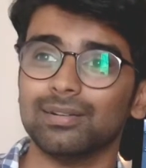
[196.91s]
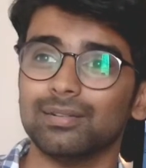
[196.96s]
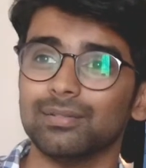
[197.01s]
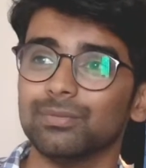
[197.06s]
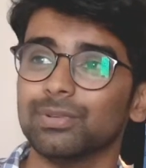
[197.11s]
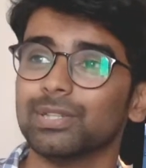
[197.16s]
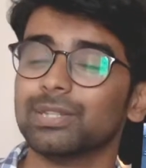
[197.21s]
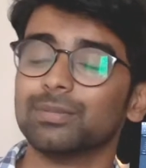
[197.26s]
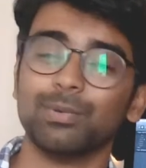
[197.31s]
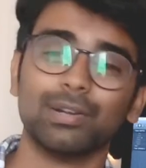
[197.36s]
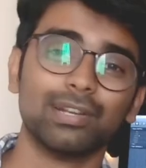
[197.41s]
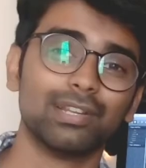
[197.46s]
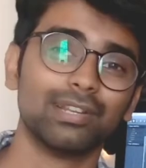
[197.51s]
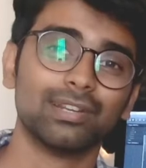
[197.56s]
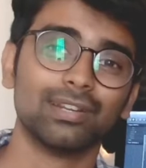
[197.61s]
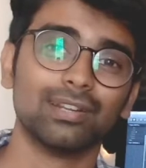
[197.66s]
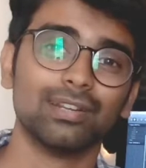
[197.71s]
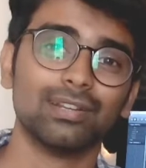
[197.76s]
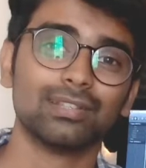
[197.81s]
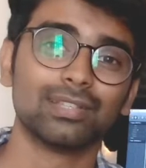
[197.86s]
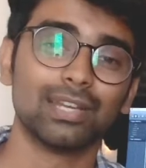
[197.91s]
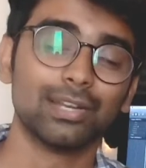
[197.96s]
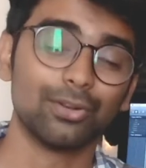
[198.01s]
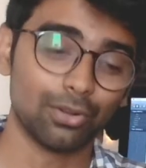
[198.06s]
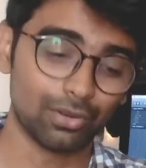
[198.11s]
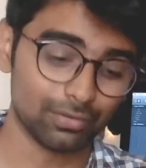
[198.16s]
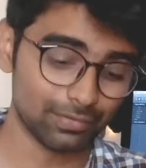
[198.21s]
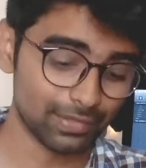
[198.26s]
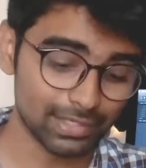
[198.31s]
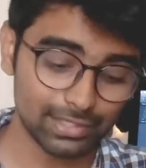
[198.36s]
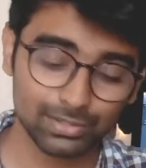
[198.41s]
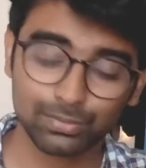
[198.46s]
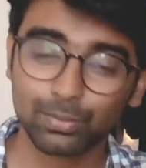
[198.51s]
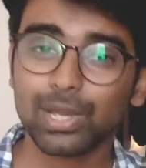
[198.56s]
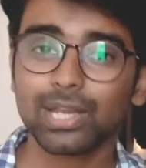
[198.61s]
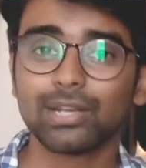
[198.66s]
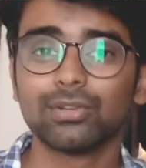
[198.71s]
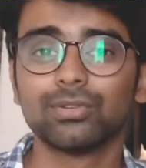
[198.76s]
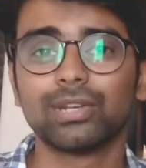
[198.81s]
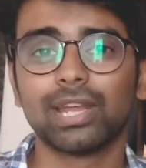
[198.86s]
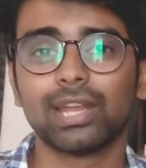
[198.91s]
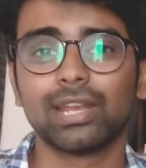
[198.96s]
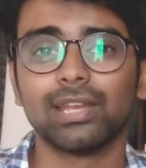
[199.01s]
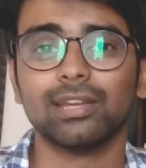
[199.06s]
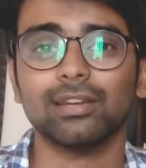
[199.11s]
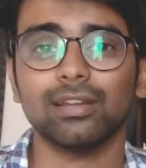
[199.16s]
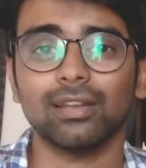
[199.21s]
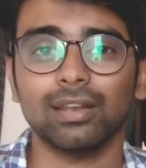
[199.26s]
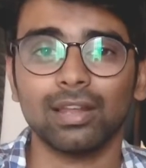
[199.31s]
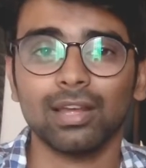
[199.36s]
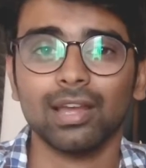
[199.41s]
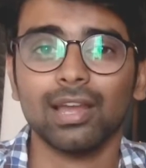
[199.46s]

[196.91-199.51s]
with materials and all of that. It's way too technical.